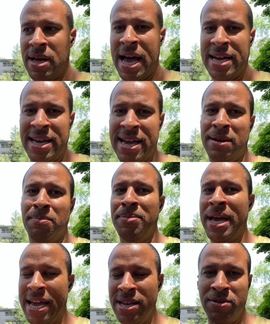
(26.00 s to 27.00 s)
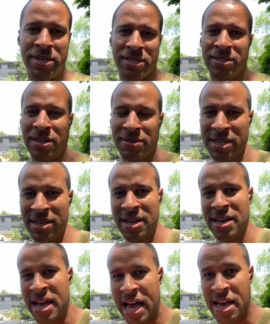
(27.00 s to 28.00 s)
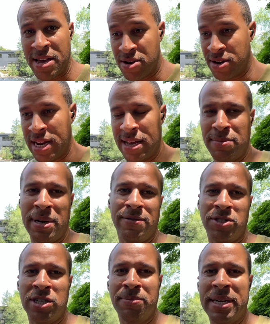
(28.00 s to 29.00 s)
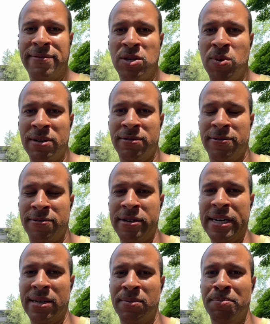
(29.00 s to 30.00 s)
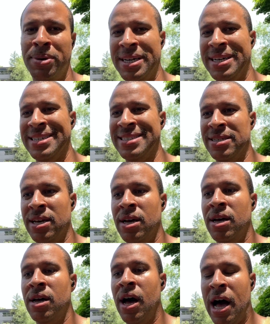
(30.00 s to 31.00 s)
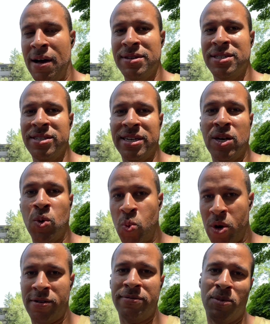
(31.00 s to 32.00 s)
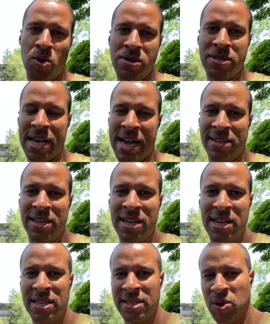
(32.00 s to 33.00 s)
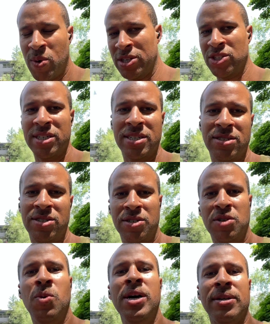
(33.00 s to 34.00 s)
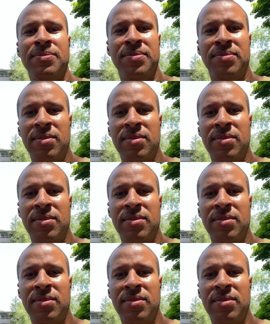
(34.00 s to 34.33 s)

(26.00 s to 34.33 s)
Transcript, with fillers: I can't pay you to get something. You're going to have to pay for shipping if you want it for free, but it's obviously worth more than that. The question is, do you want it?